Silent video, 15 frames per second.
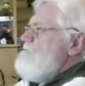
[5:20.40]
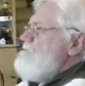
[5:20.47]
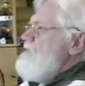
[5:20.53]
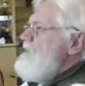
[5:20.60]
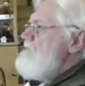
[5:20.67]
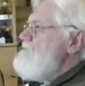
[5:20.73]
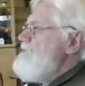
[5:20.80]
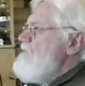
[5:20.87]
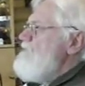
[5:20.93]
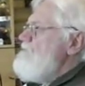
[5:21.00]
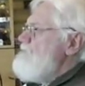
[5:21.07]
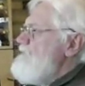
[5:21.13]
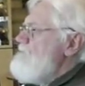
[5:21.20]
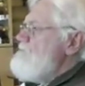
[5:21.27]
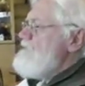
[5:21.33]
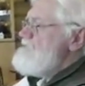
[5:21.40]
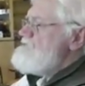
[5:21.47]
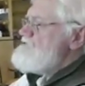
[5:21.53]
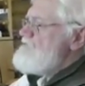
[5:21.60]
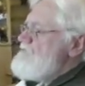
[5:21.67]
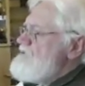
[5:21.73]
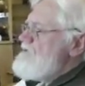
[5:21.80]
people, the
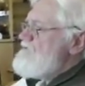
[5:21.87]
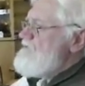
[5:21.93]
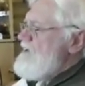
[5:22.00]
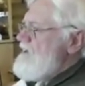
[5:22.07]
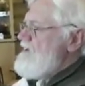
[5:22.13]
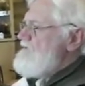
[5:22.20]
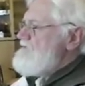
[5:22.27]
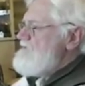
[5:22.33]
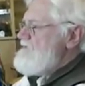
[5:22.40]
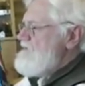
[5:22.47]
boots on the ground